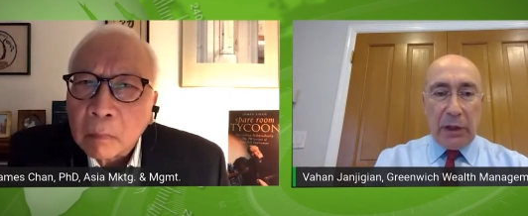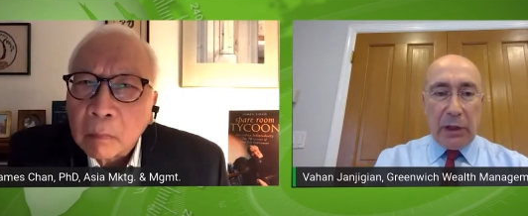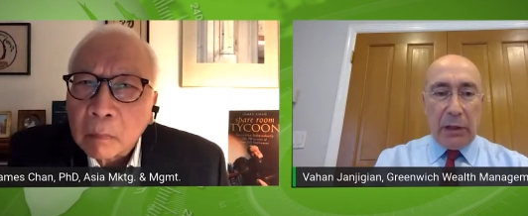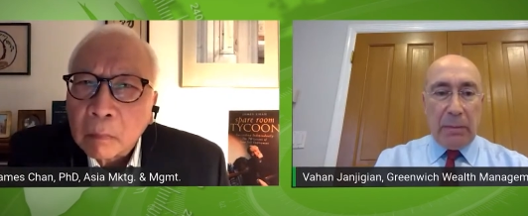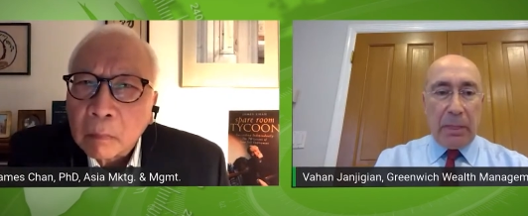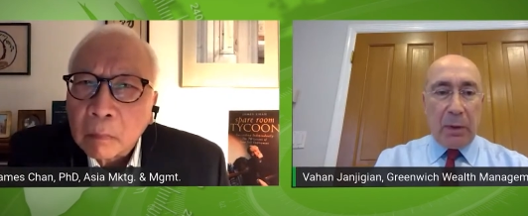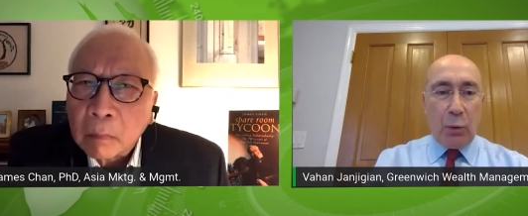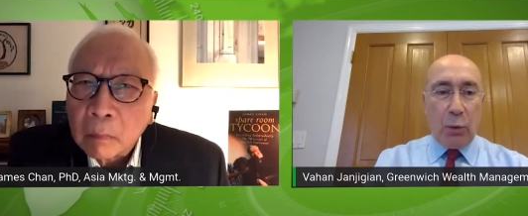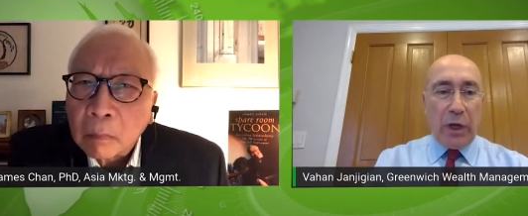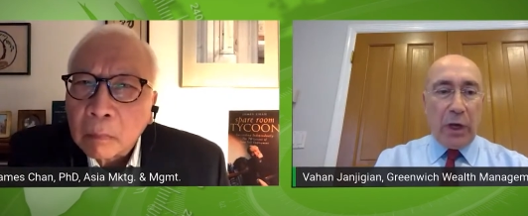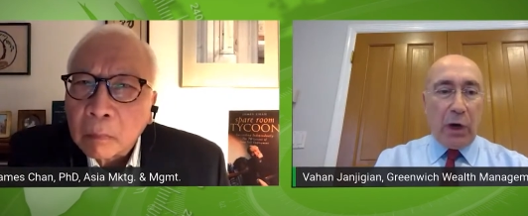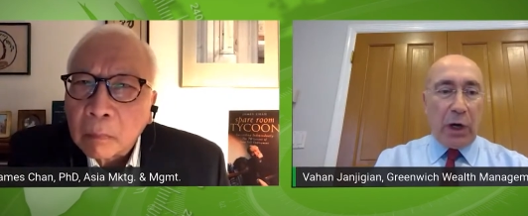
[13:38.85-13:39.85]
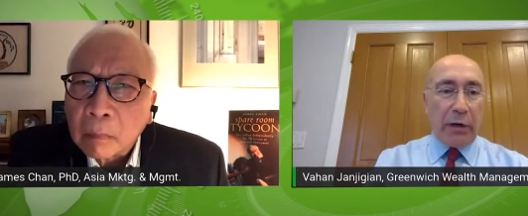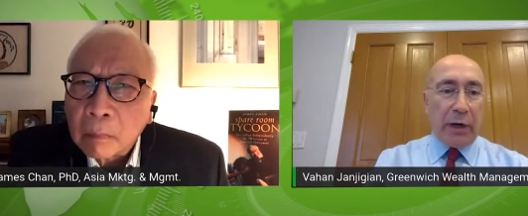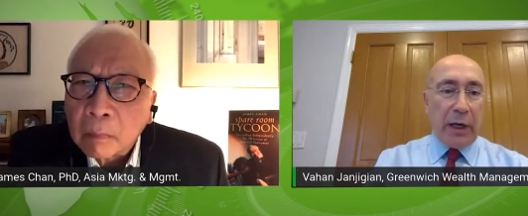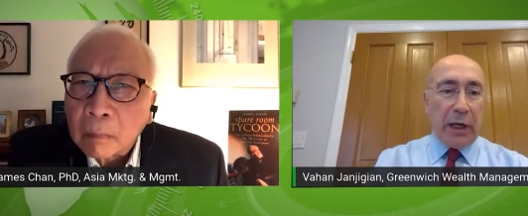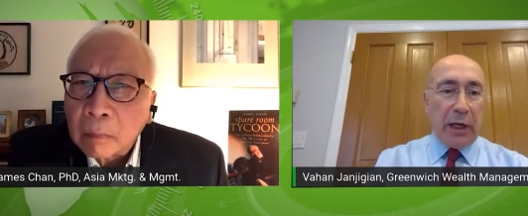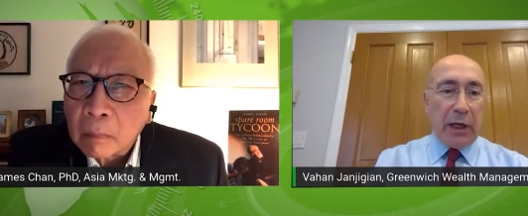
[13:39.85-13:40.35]
Speaker 1: Um, we
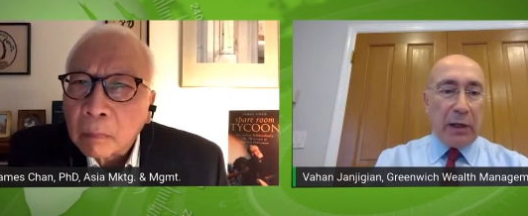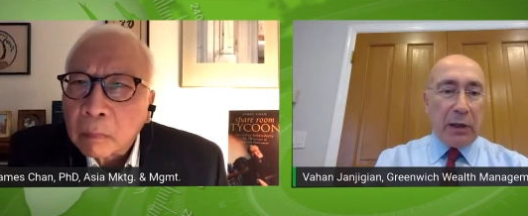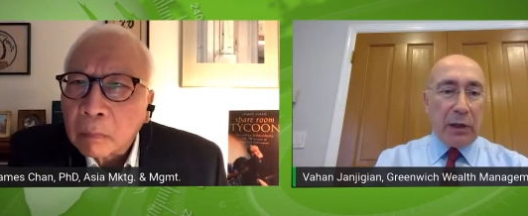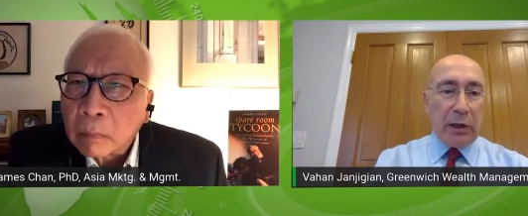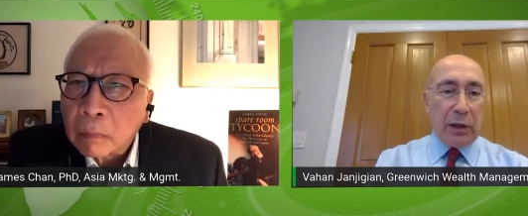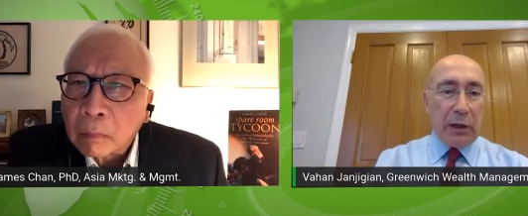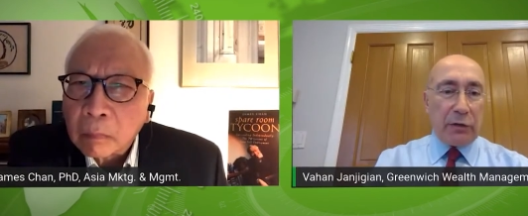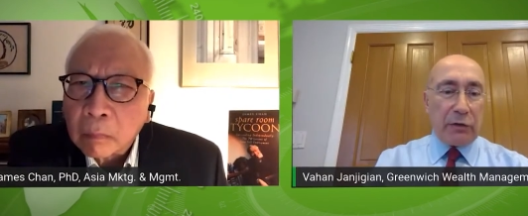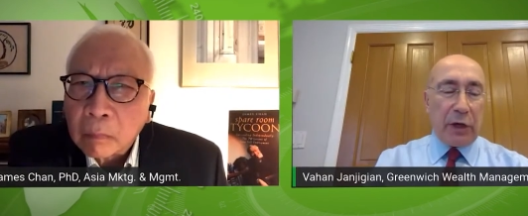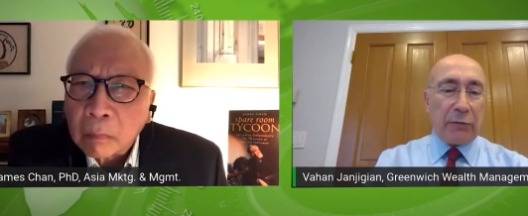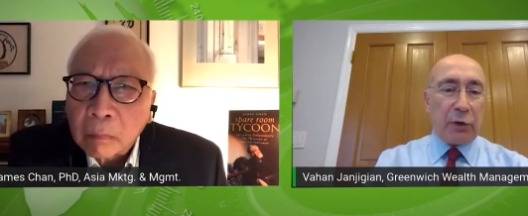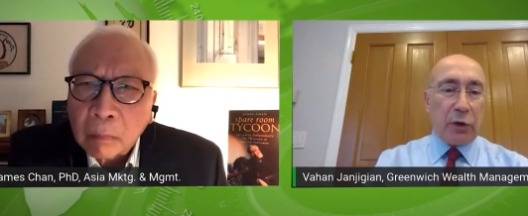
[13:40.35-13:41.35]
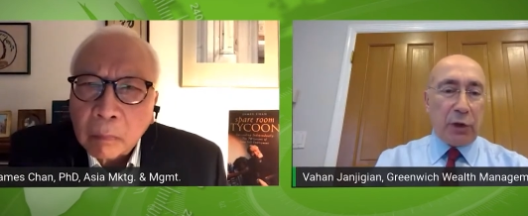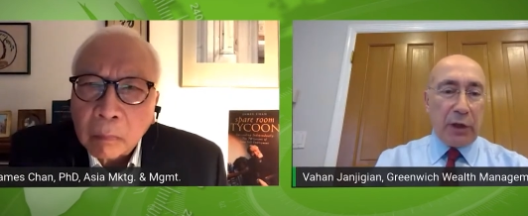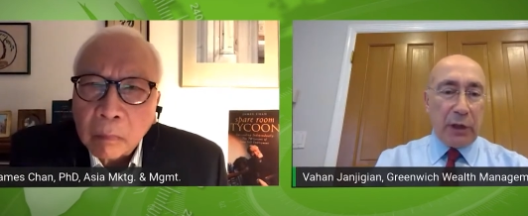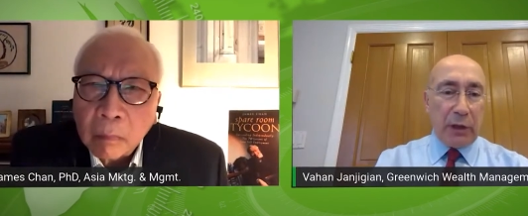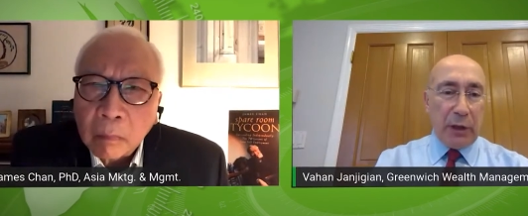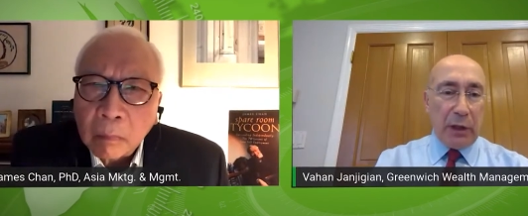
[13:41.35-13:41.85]
are a uh, several